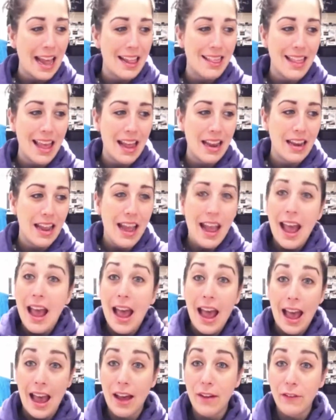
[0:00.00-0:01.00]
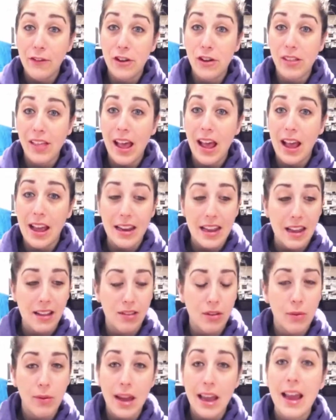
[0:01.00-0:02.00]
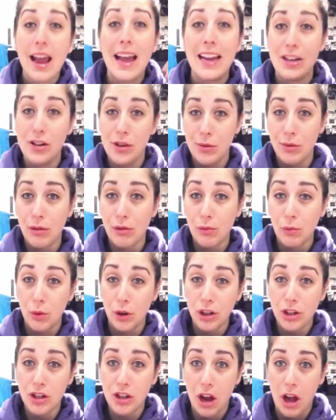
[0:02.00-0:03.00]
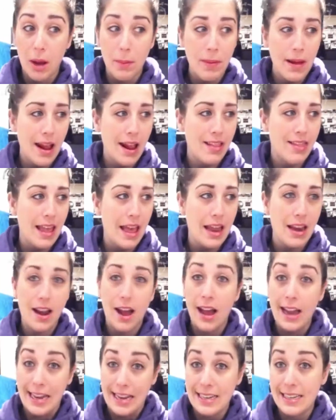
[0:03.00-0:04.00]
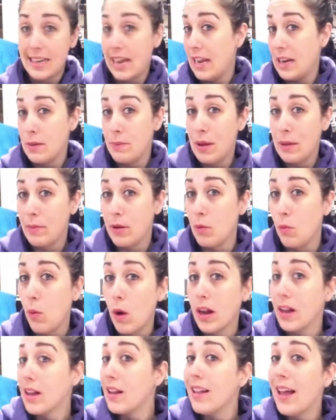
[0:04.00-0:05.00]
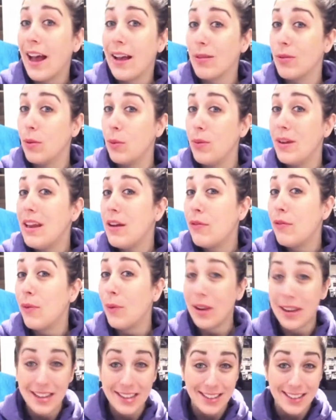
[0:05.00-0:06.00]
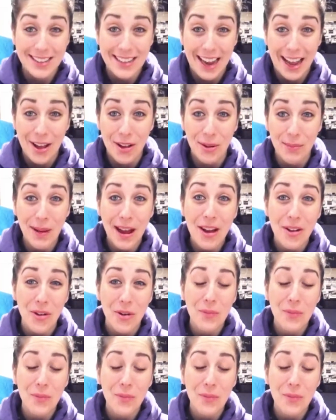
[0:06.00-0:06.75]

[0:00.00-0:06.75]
And then after that, it's okay, I do this workshop and then I attend maybe one class a week for it just to help out.